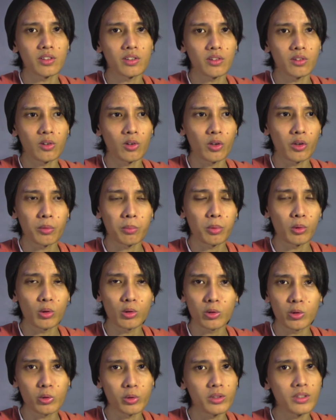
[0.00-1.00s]
All the pole
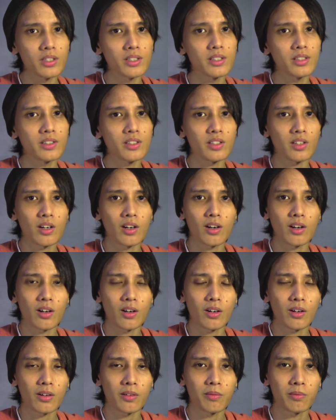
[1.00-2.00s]
routines
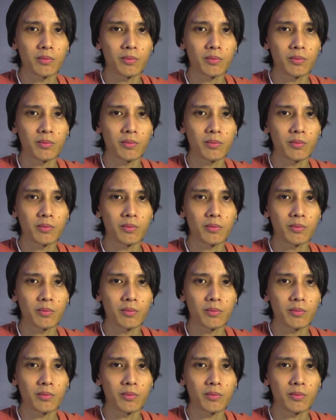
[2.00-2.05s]
are